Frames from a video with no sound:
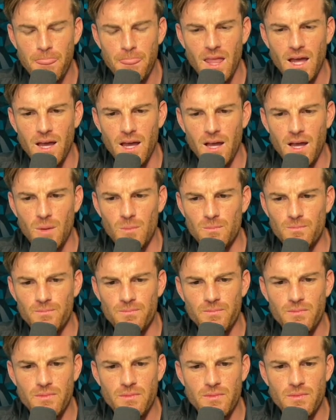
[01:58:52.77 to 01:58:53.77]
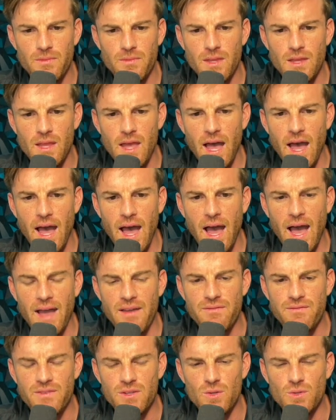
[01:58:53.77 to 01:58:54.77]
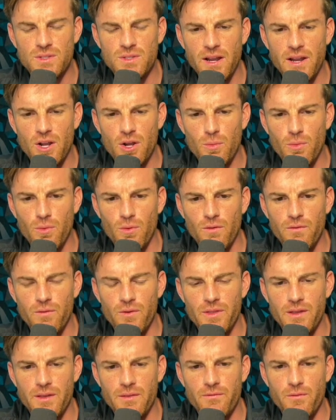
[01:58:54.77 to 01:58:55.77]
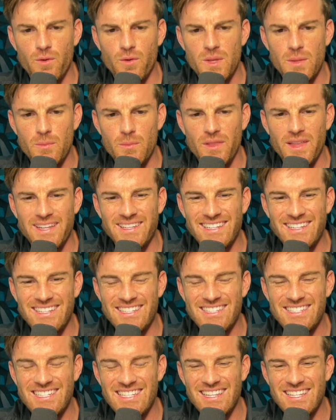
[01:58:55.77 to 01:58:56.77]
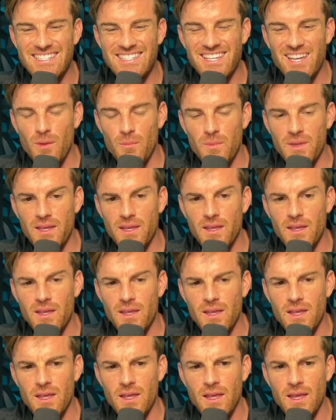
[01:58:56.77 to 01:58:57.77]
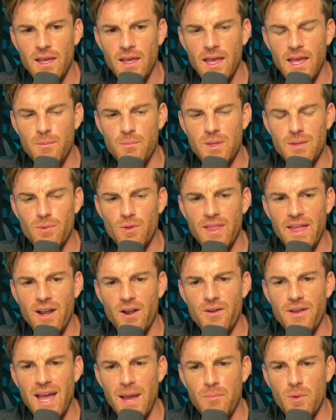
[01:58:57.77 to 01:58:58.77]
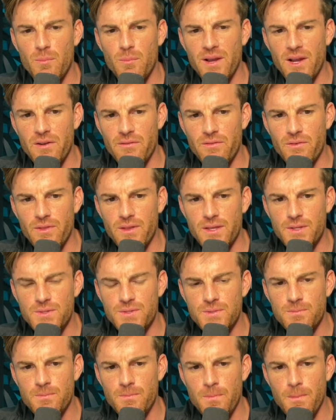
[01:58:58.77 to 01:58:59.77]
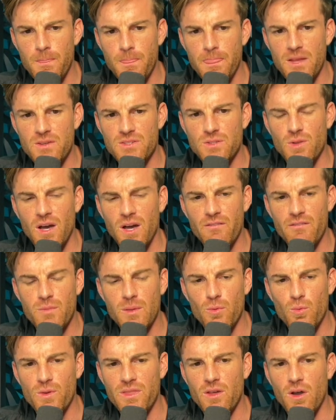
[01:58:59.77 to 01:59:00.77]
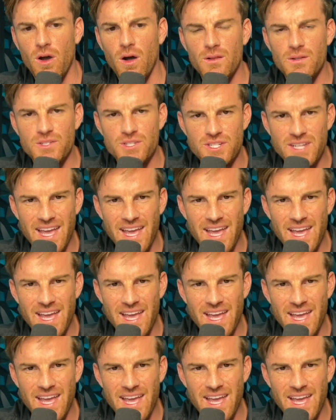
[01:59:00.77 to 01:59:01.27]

um I feel terrible for the for people that didn't see this coming and people that are not prepared for this. There's a lot of people with college